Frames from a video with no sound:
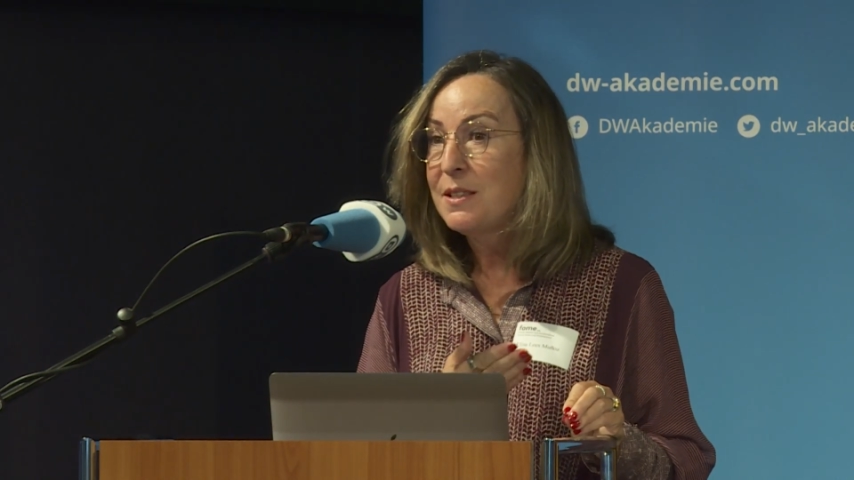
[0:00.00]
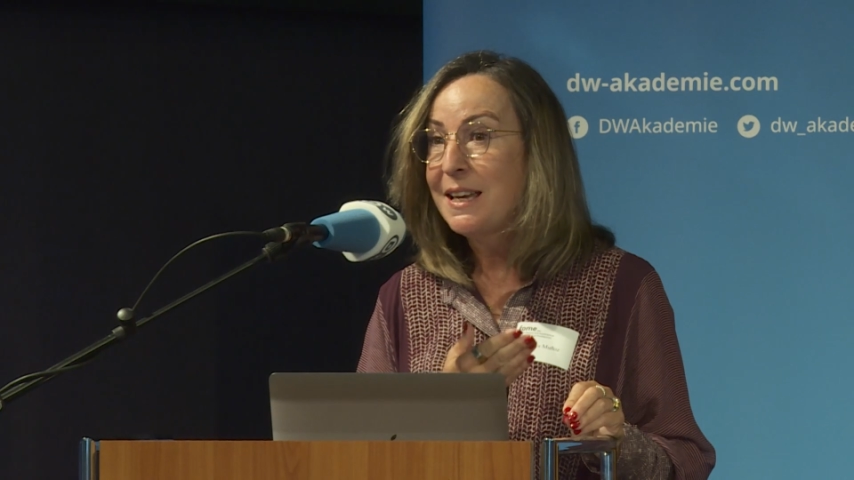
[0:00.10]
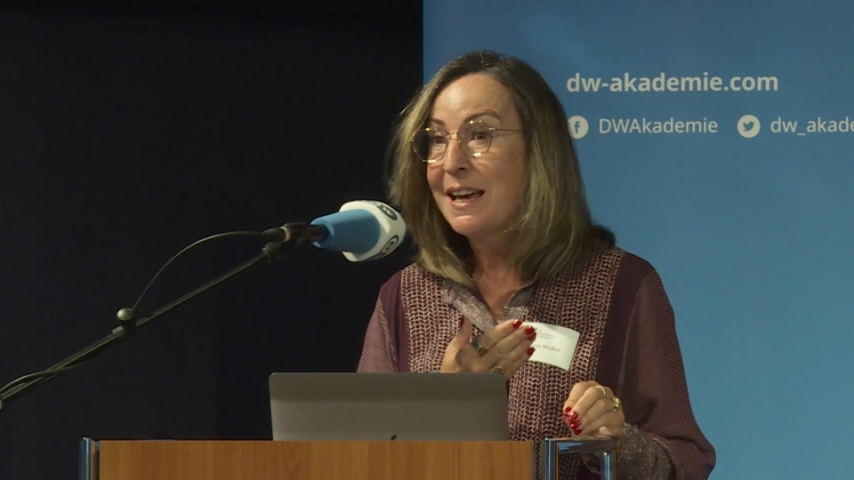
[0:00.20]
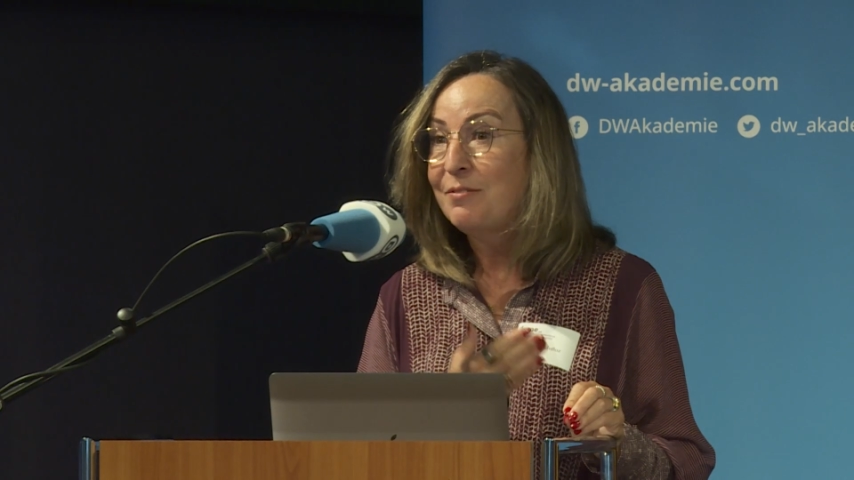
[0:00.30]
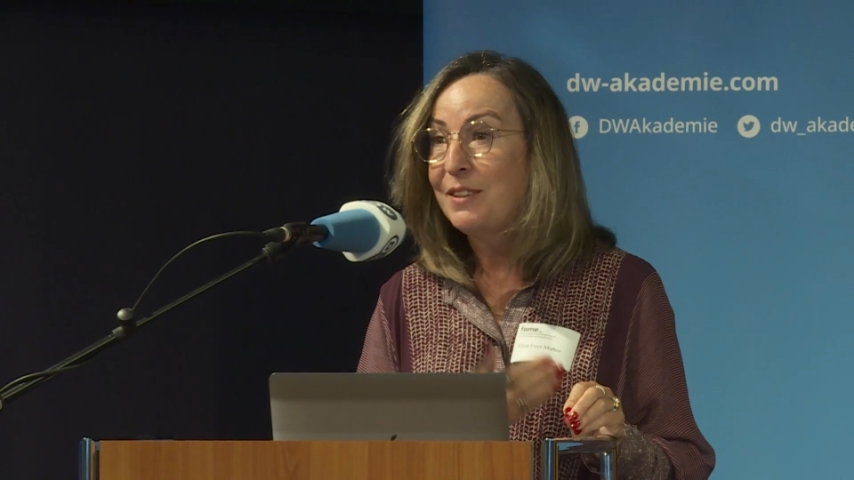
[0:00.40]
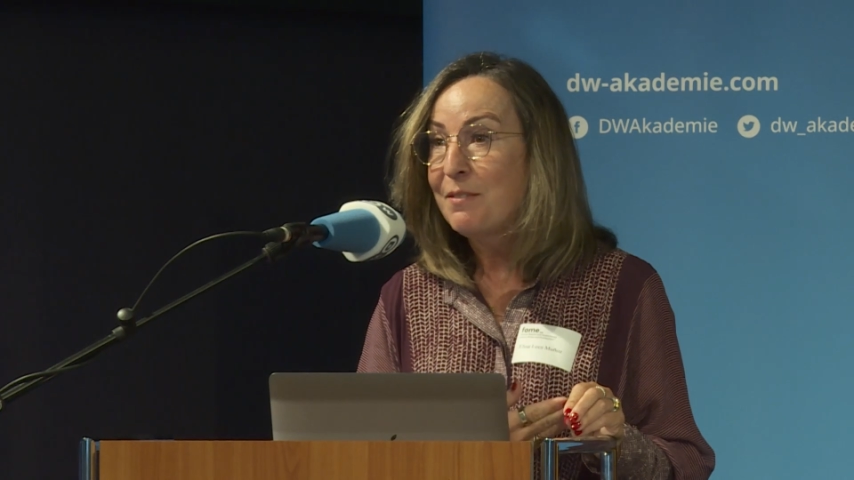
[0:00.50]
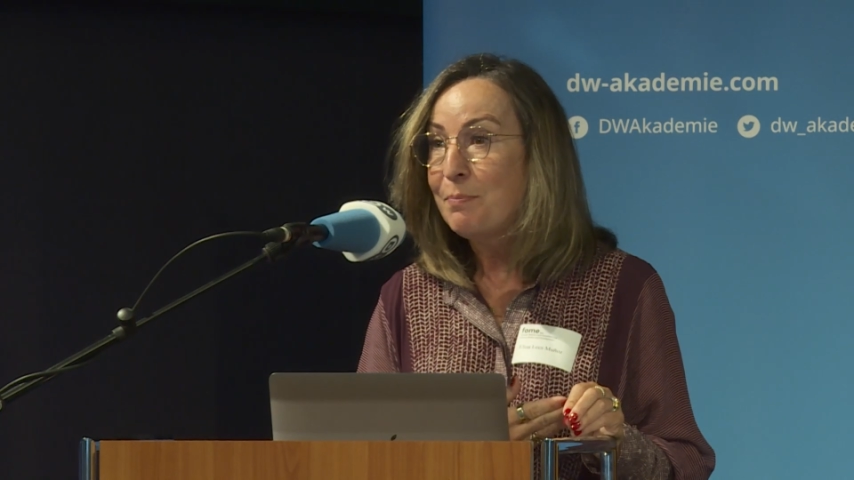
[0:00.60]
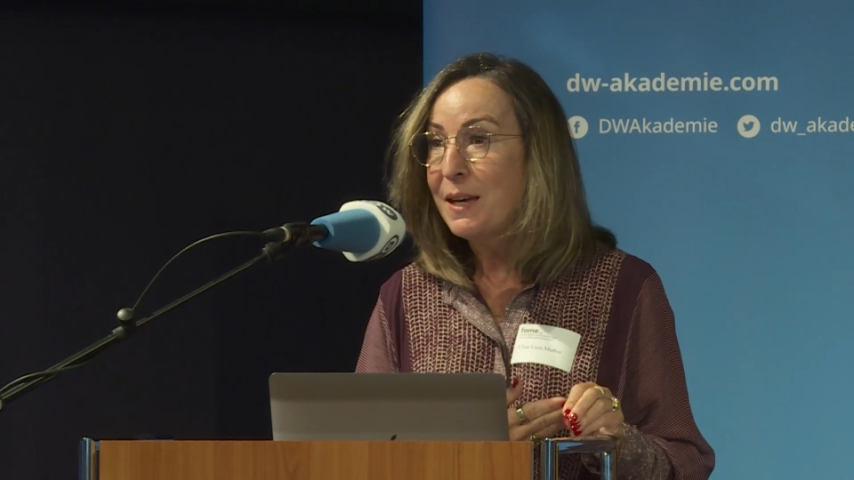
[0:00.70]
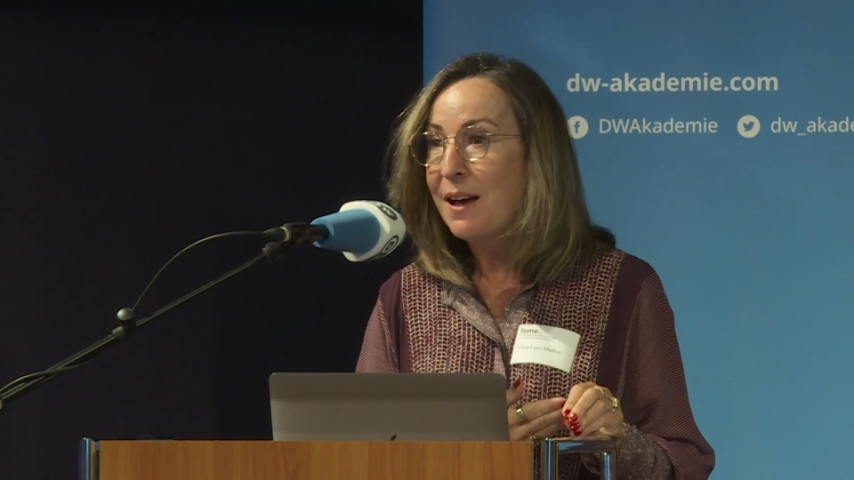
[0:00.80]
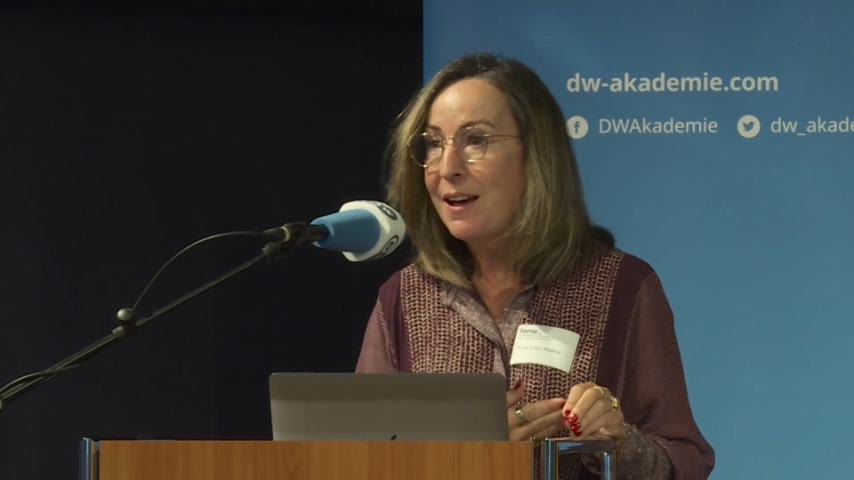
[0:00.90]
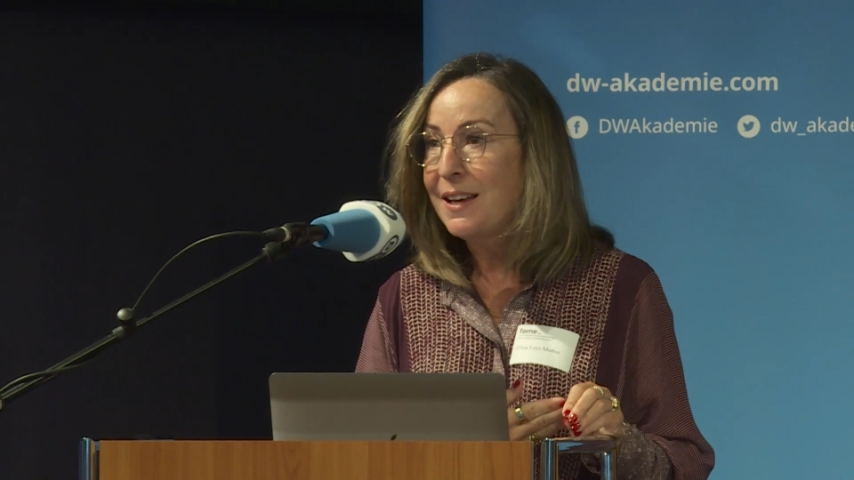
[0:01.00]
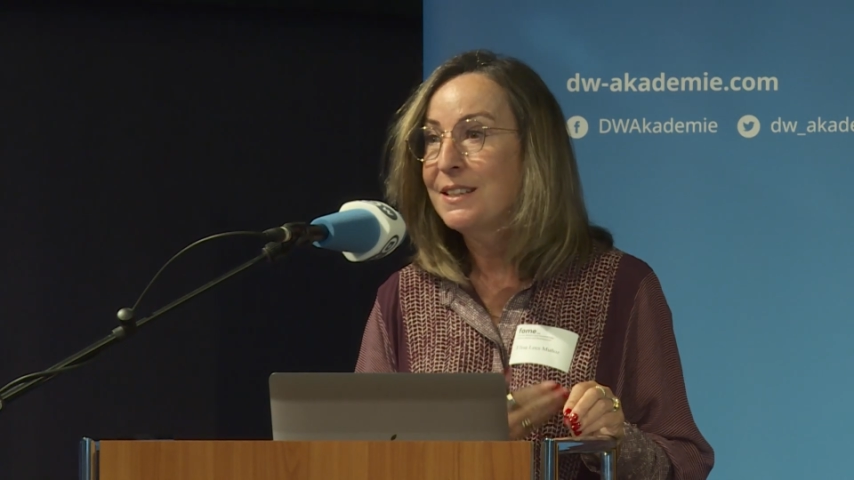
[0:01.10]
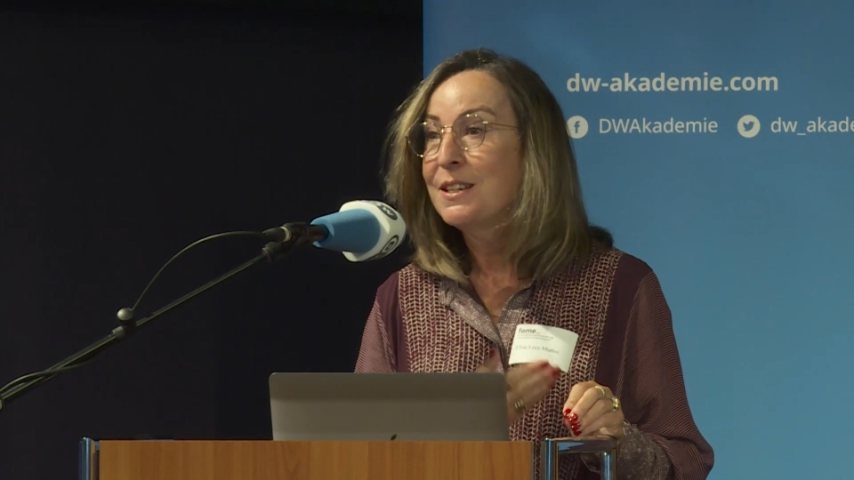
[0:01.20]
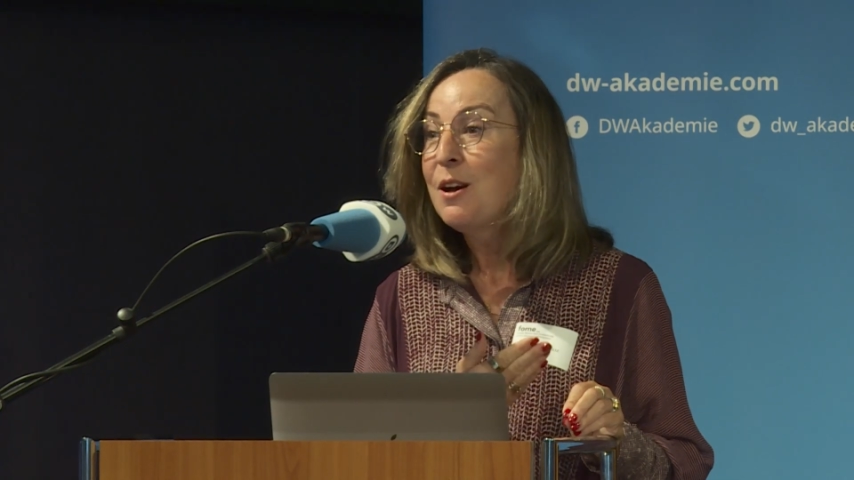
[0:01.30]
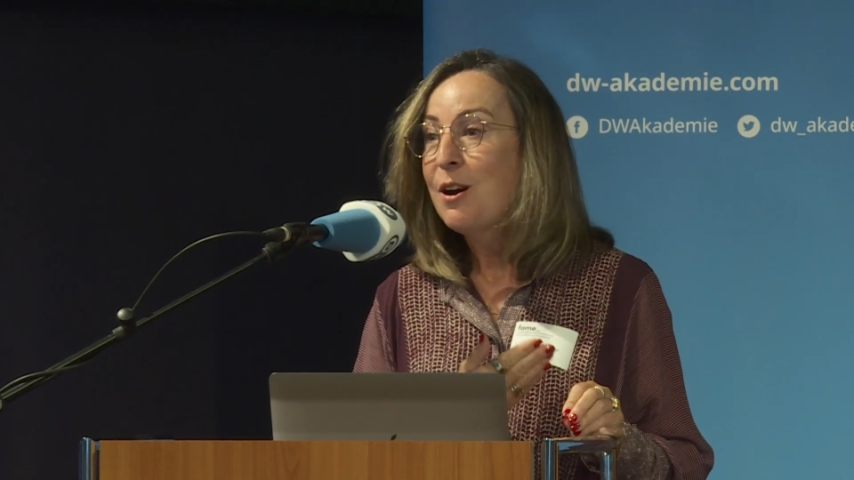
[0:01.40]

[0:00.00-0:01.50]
they have left behind